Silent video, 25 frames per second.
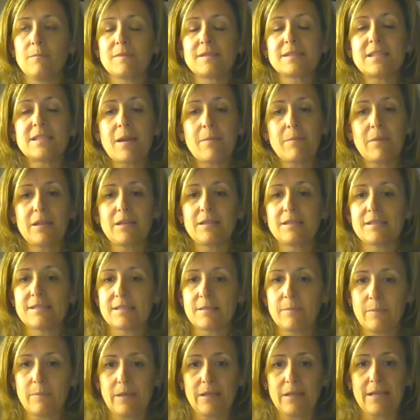Summit
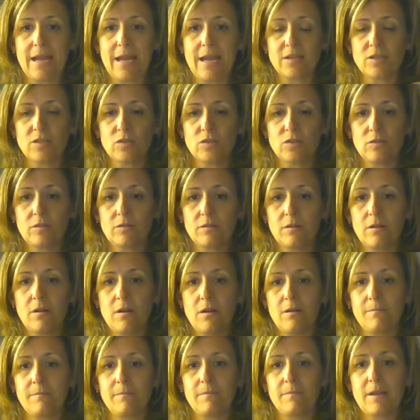is the big national
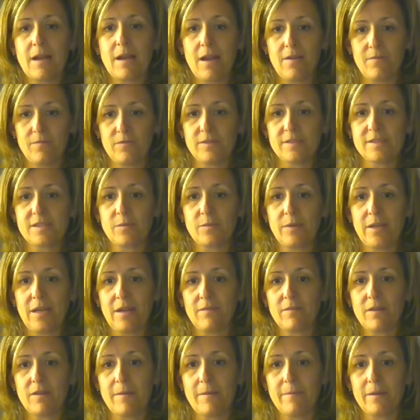conference that we
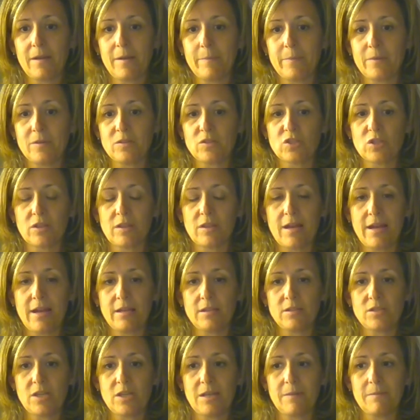have coming up in
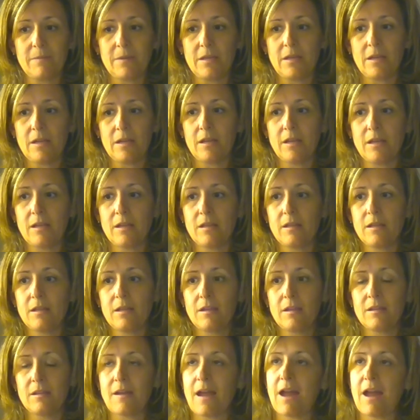July, Jamie, and they
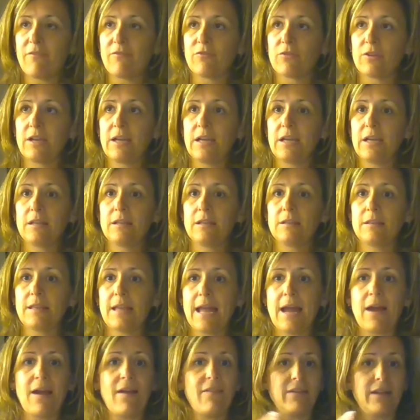
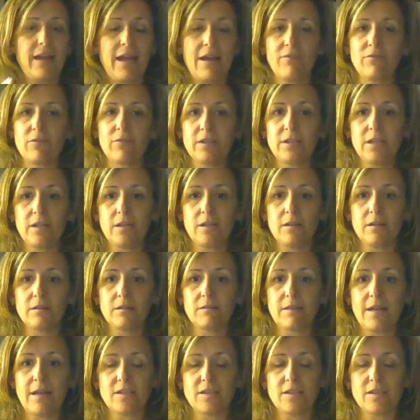have it every year.